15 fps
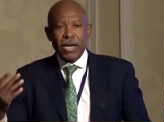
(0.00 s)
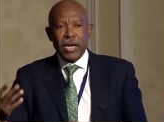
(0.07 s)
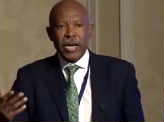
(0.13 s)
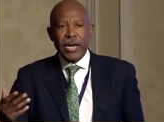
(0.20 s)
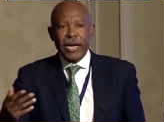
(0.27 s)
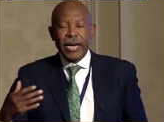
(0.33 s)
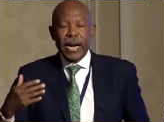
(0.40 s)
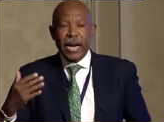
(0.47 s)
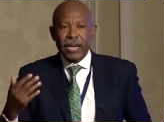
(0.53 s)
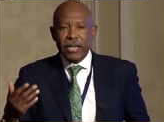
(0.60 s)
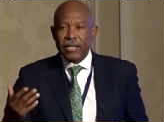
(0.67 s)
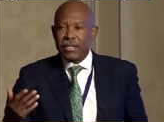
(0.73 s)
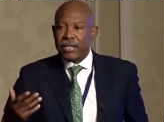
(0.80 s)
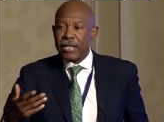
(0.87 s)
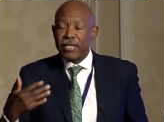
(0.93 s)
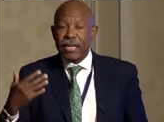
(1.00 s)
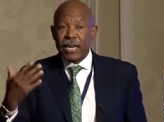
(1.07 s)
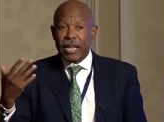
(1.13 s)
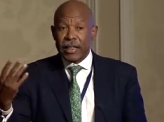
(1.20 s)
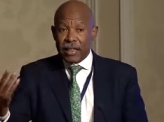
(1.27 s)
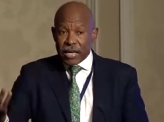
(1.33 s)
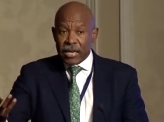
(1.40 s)
uh, understands. And
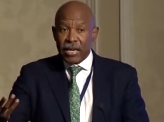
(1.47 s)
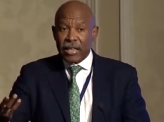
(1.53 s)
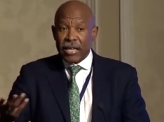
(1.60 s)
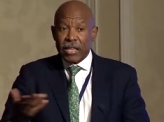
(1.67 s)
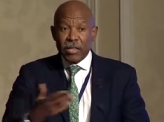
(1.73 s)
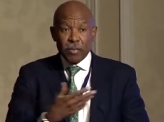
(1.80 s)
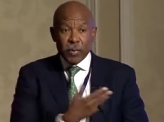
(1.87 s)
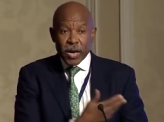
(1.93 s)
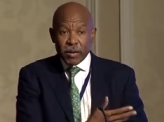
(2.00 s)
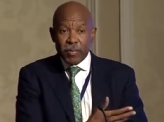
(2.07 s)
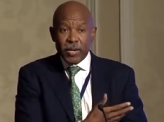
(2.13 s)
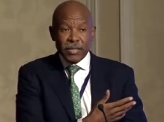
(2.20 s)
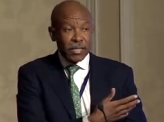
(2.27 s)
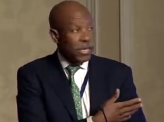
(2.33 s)
I think that the papers